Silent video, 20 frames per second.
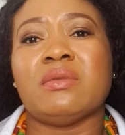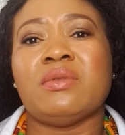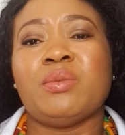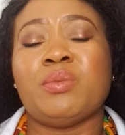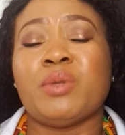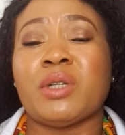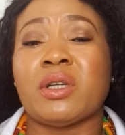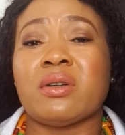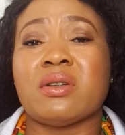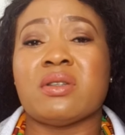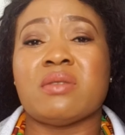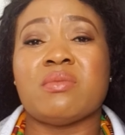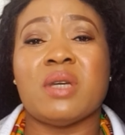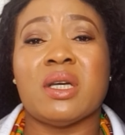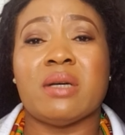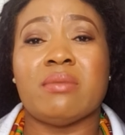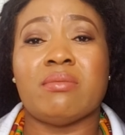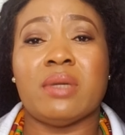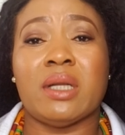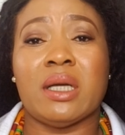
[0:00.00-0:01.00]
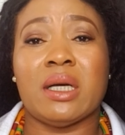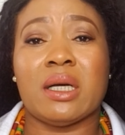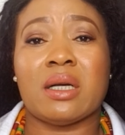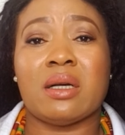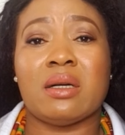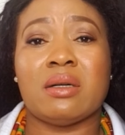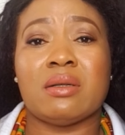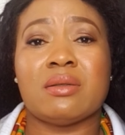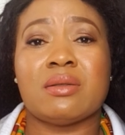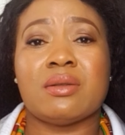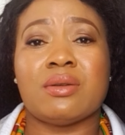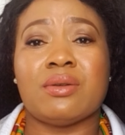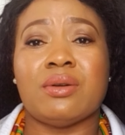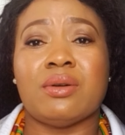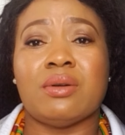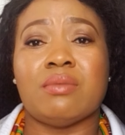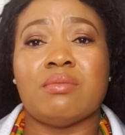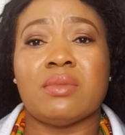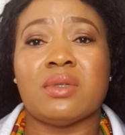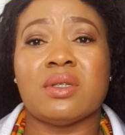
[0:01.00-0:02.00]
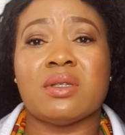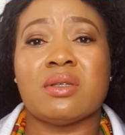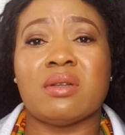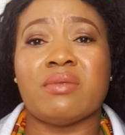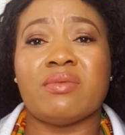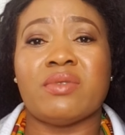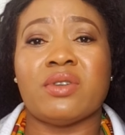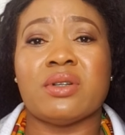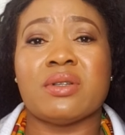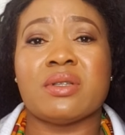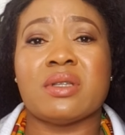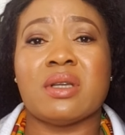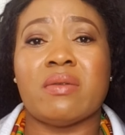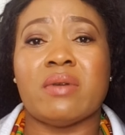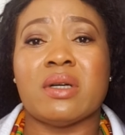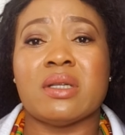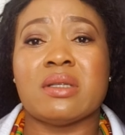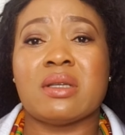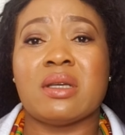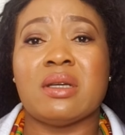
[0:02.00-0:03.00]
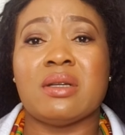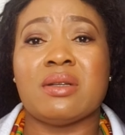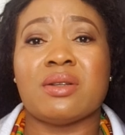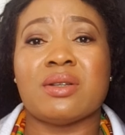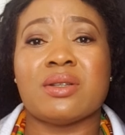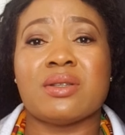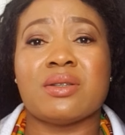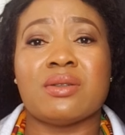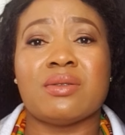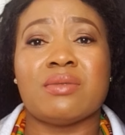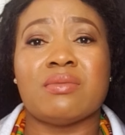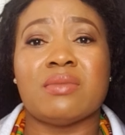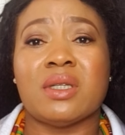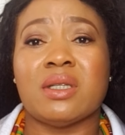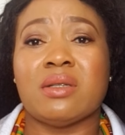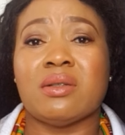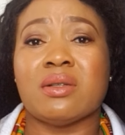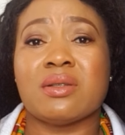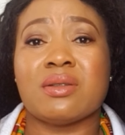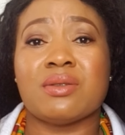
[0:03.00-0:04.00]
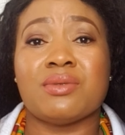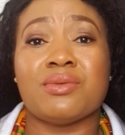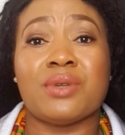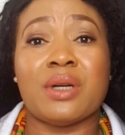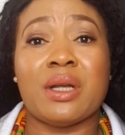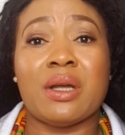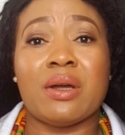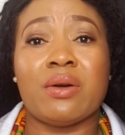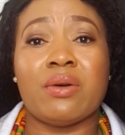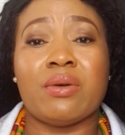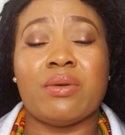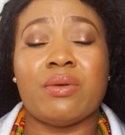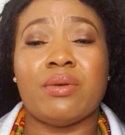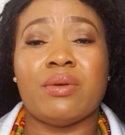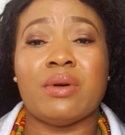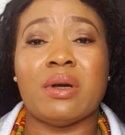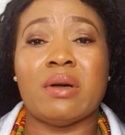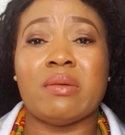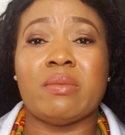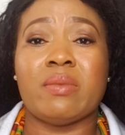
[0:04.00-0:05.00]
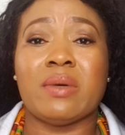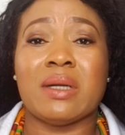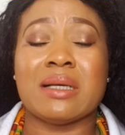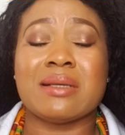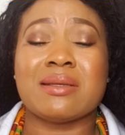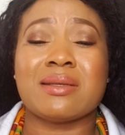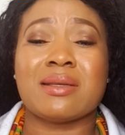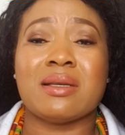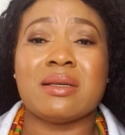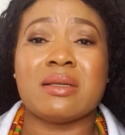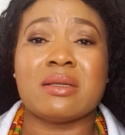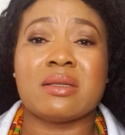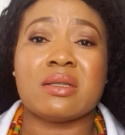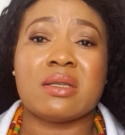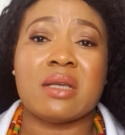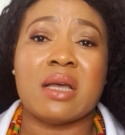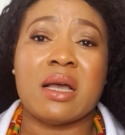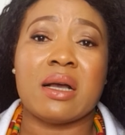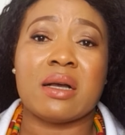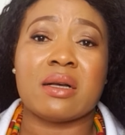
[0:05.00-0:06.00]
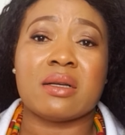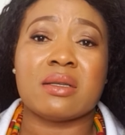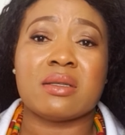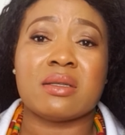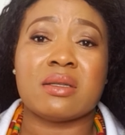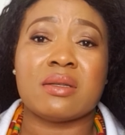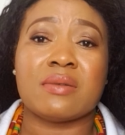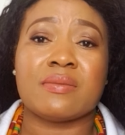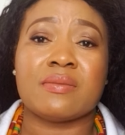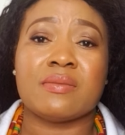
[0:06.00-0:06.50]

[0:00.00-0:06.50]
Because me, I'm black. So most of us, our skin doesn't wrinkle. Our black skin sags.